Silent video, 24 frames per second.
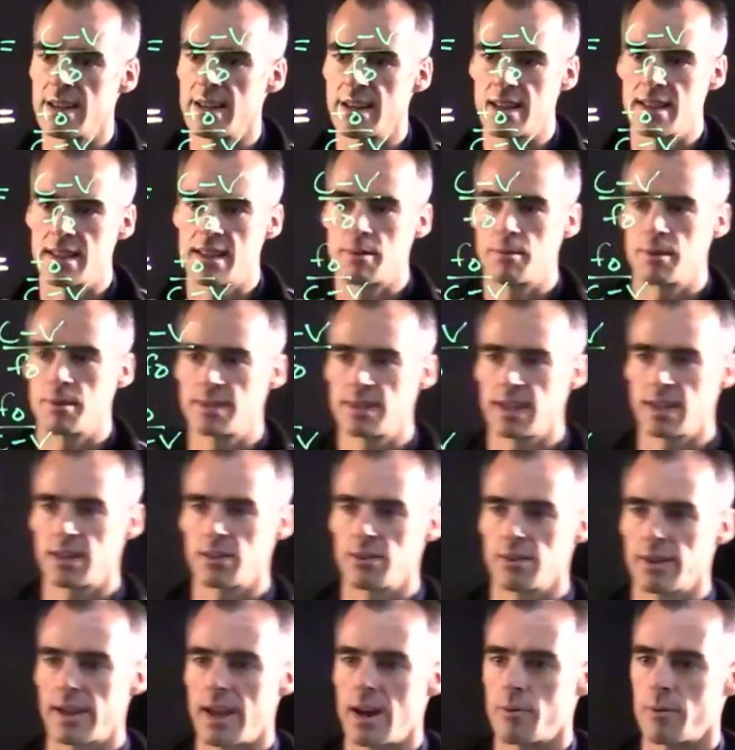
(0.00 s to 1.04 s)
and then we take into
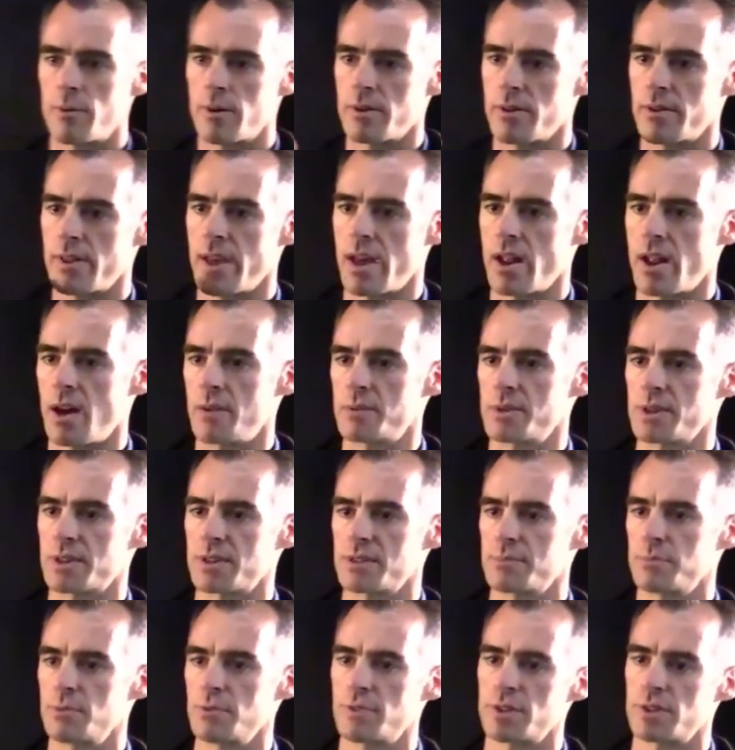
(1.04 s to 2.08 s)
account whether that object is
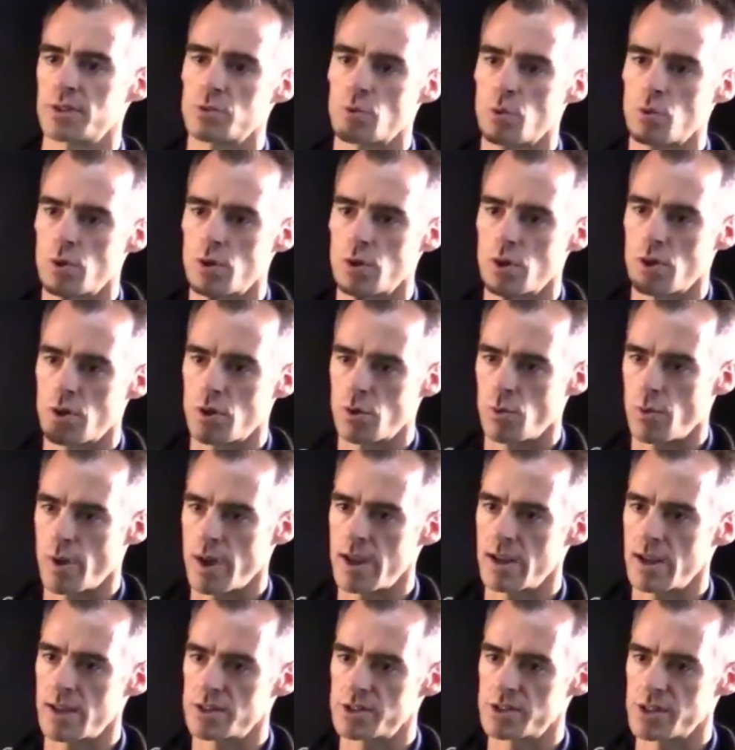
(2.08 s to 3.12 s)
moving toward or
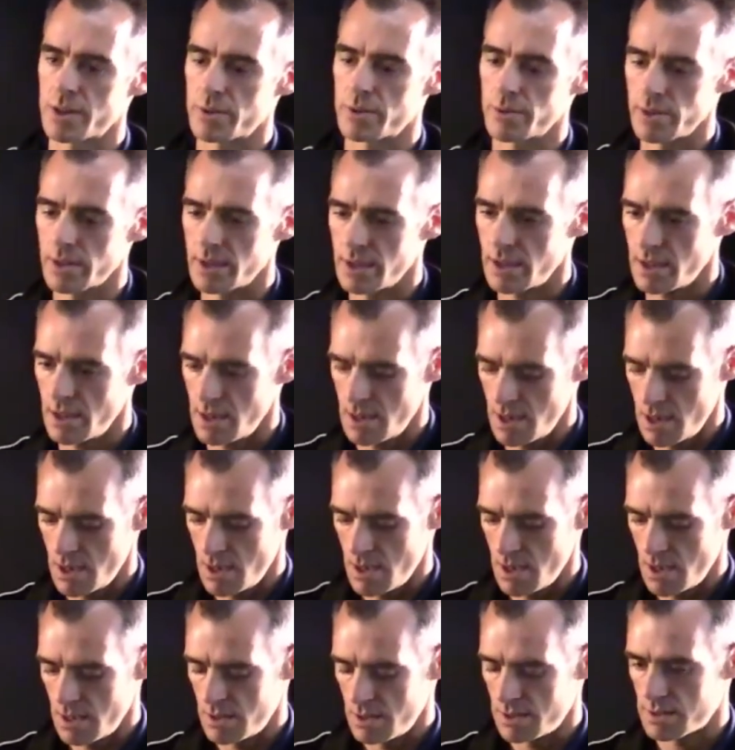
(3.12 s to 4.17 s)
away generally.
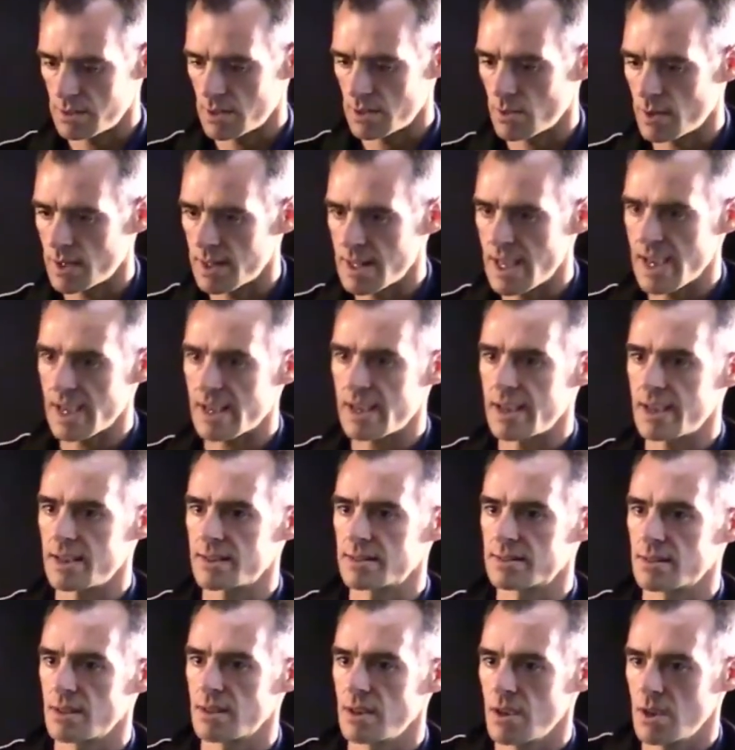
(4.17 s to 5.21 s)
So in that
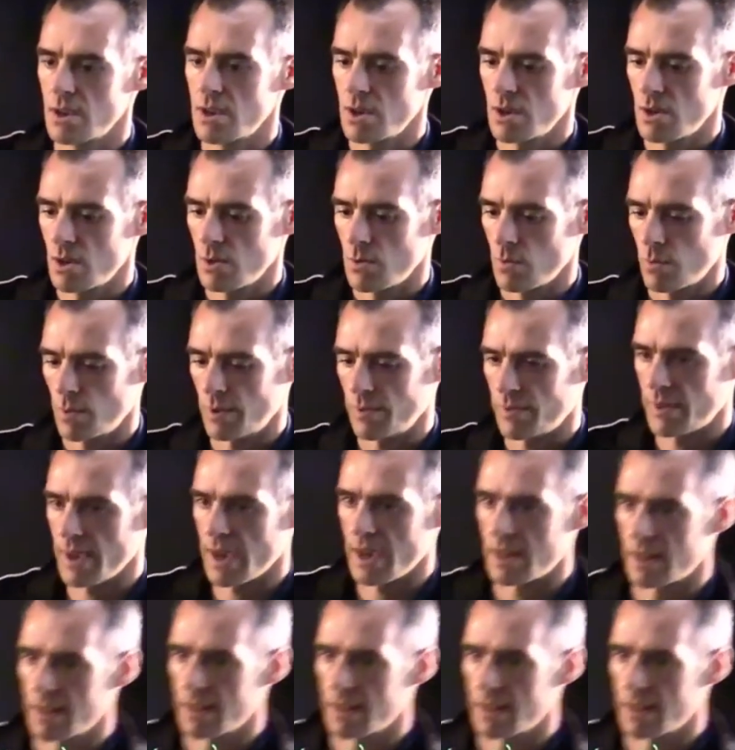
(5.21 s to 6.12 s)
case, we've got a